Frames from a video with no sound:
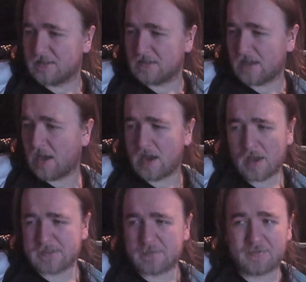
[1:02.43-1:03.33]

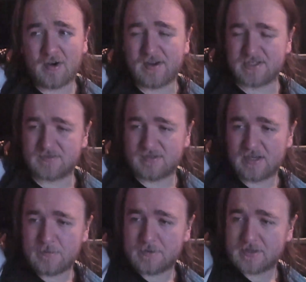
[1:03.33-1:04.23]
I'm surprised,
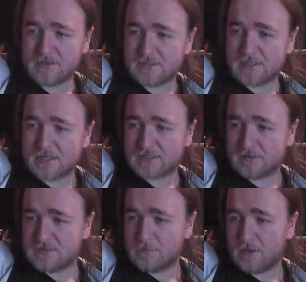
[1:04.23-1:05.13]
really, because let's
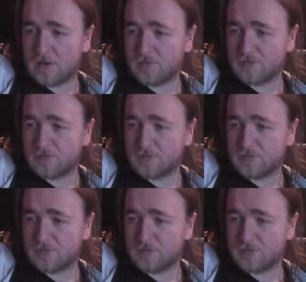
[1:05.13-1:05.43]
go to my old